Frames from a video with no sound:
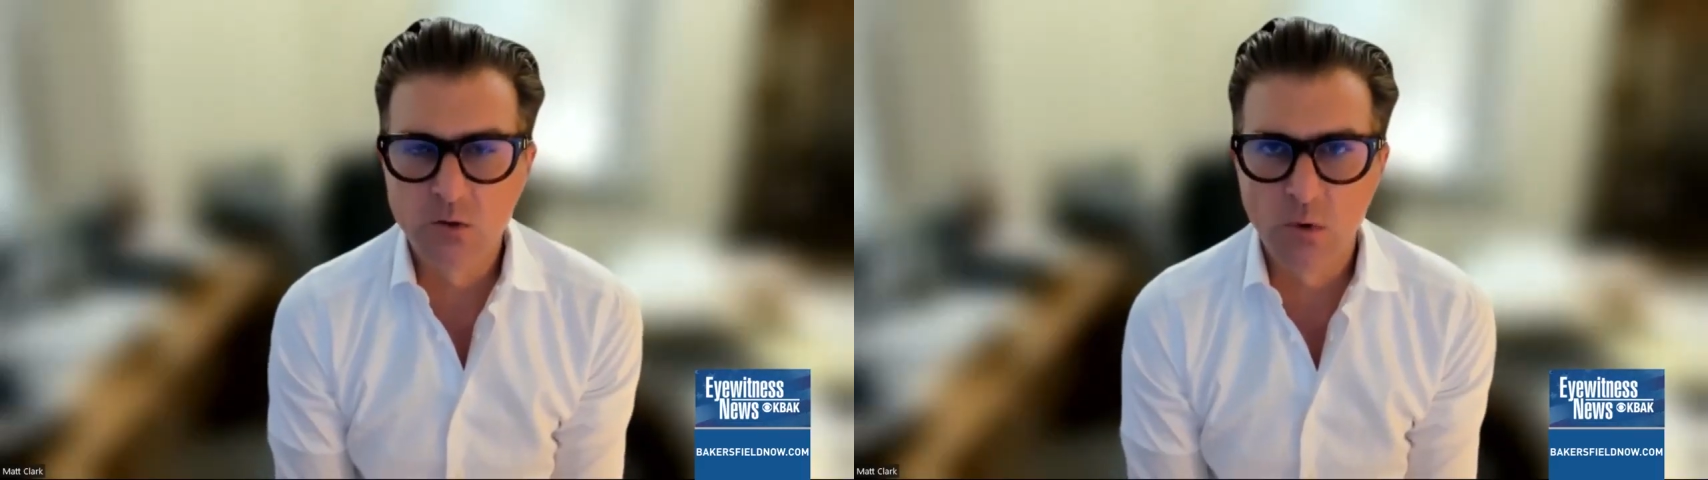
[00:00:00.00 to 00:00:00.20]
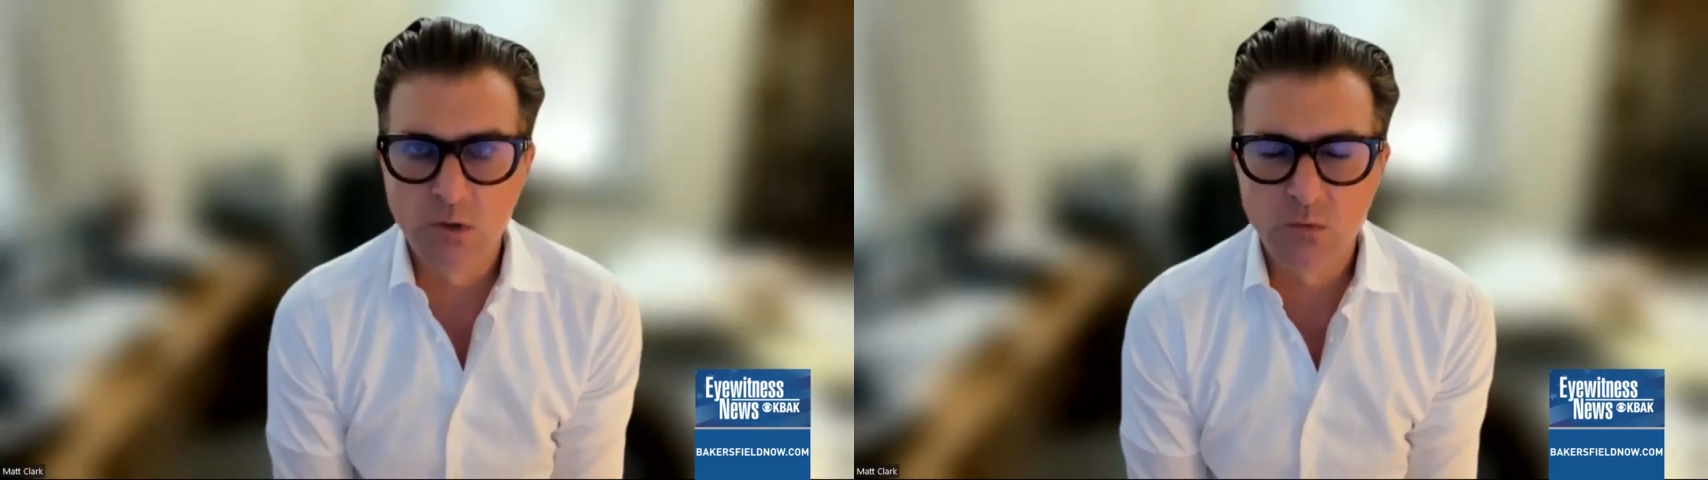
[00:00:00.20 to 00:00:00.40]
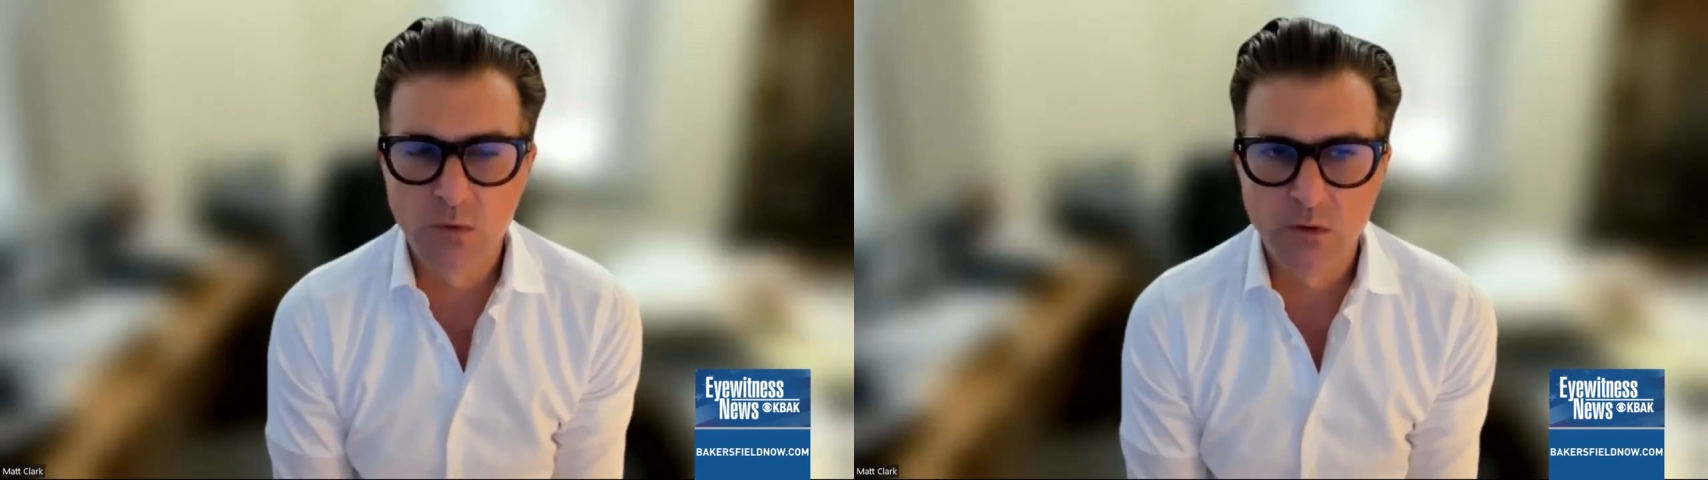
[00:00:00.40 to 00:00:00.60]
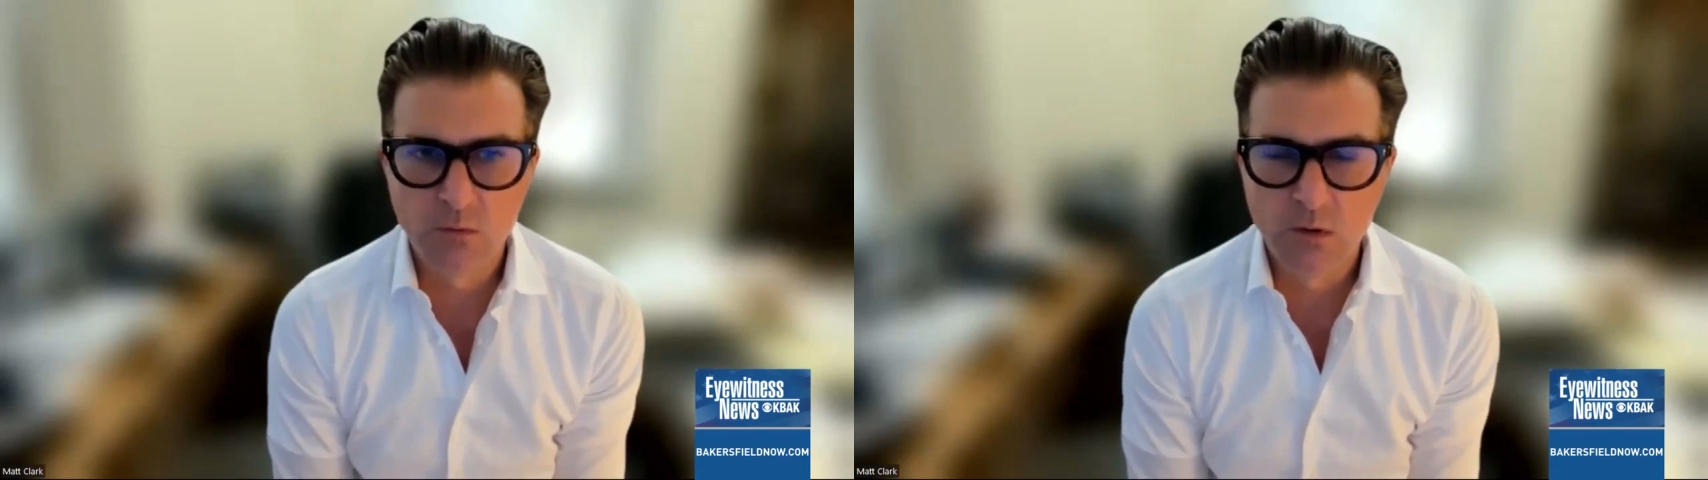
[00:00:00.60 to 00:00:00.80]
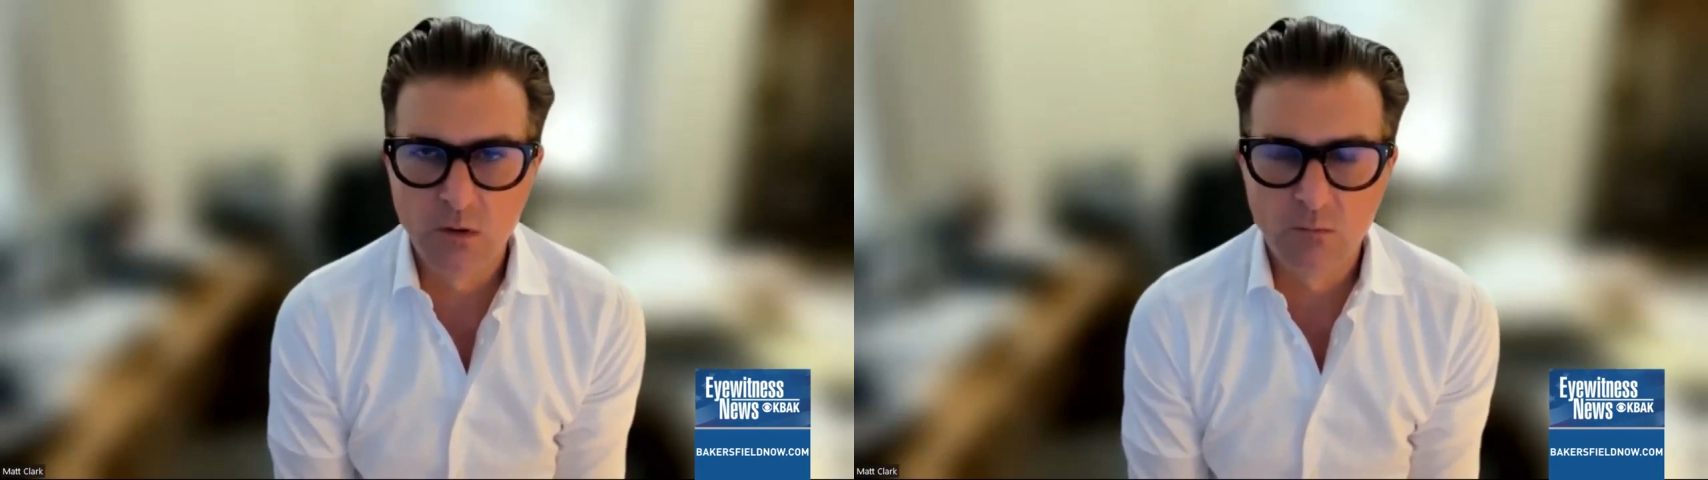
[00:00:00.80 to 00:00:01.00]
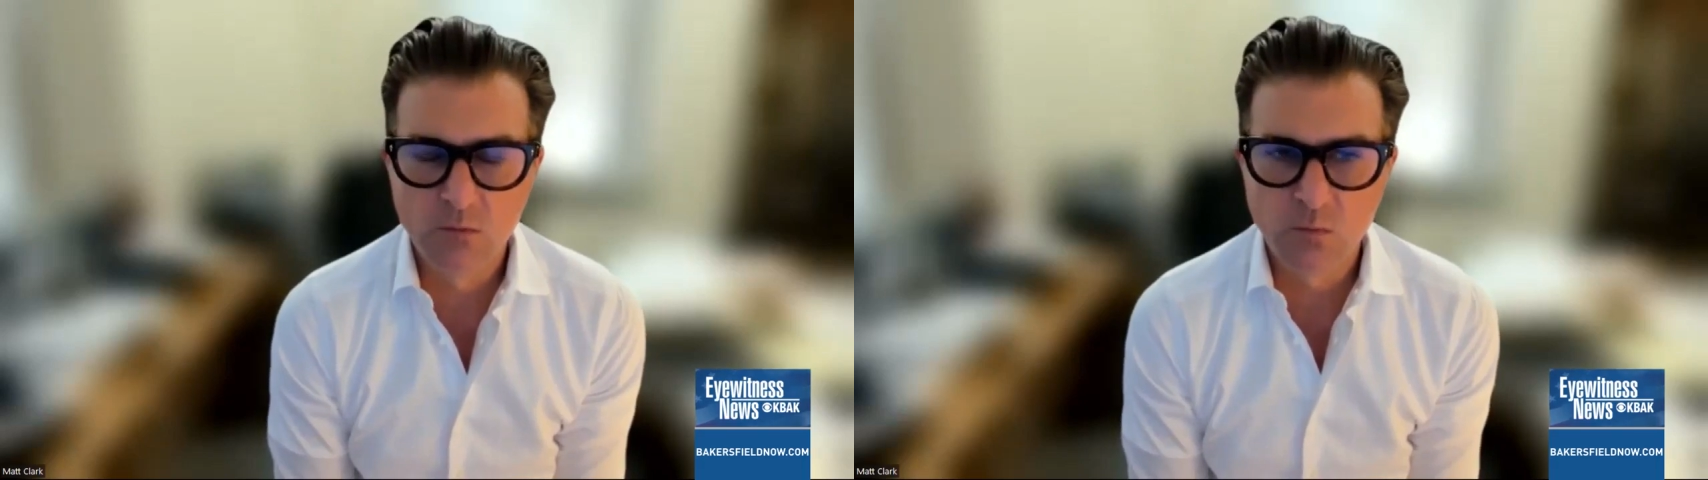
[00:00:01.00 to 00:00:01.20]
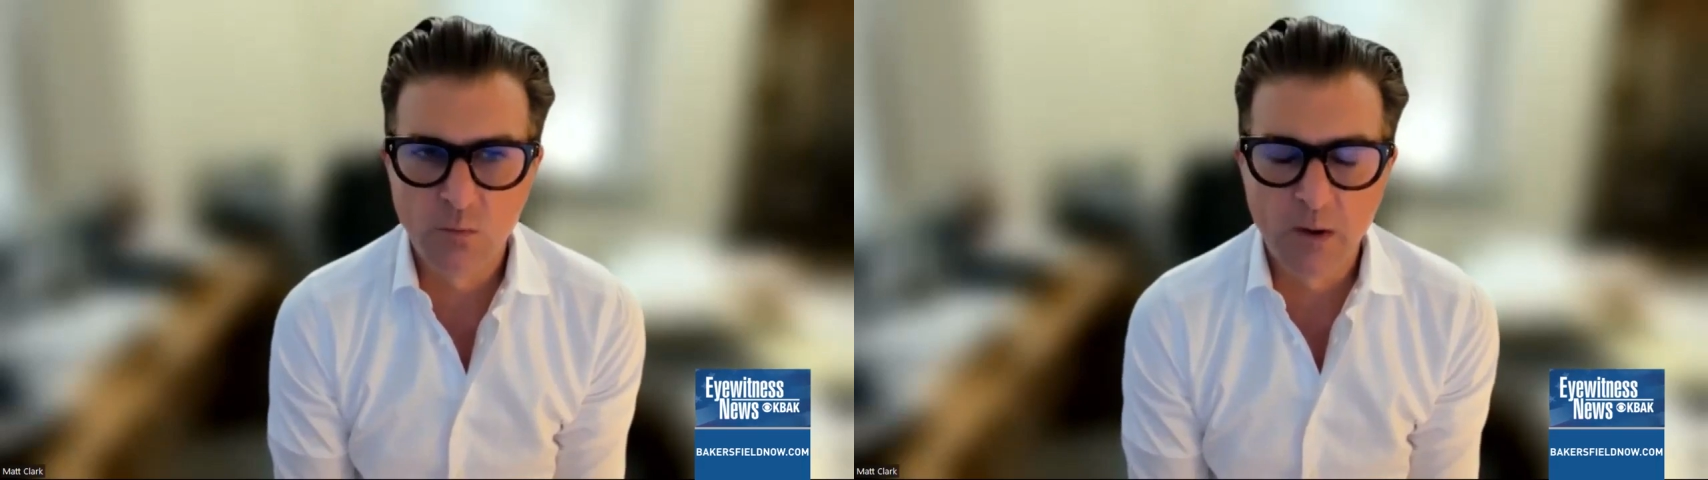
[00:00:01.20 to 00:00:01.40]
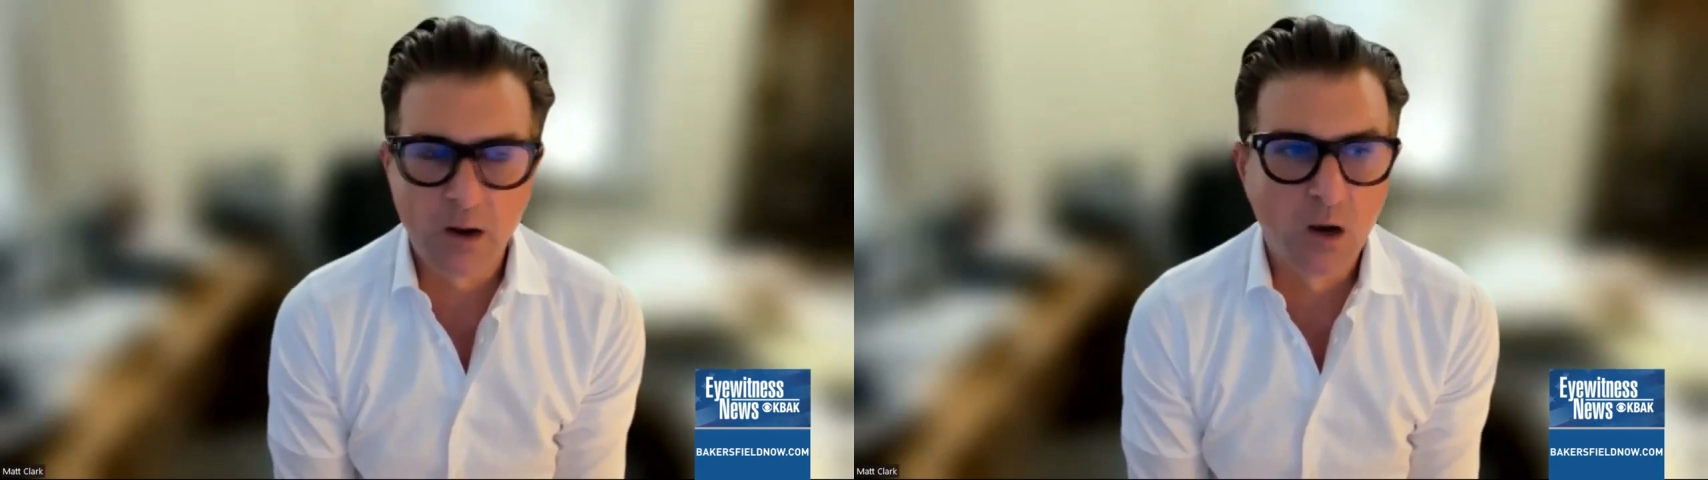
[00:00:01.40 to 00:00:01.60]
2023 the numbers
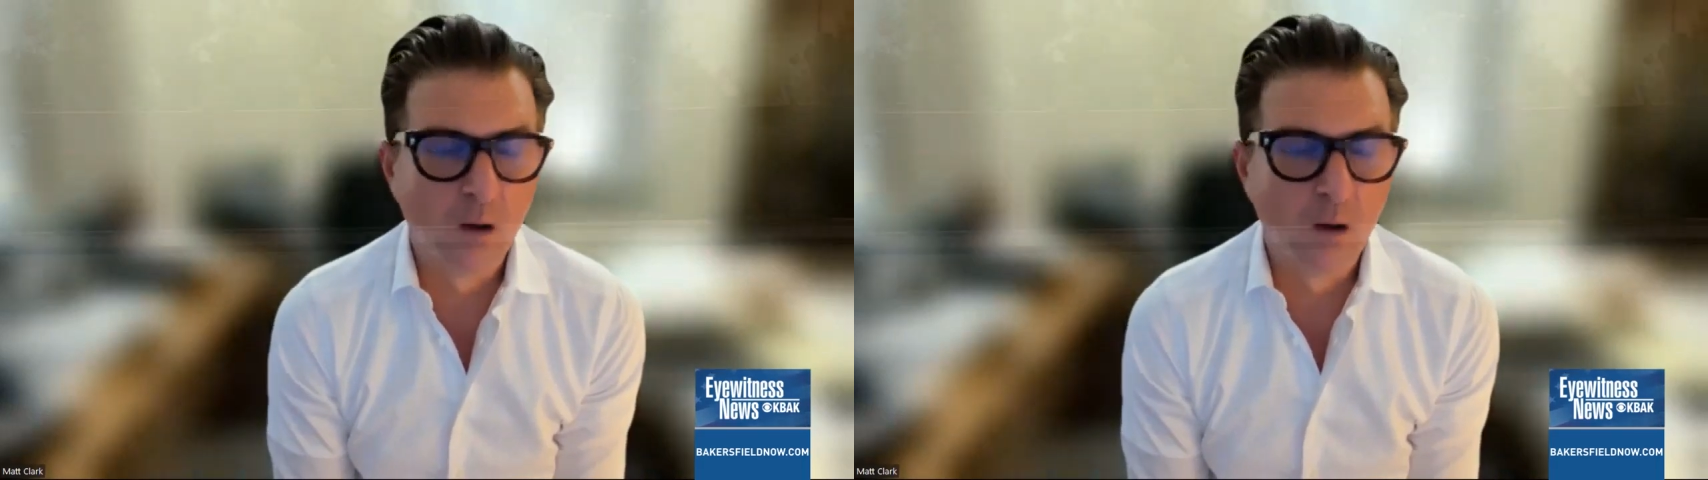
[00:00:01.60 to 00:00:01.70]
went back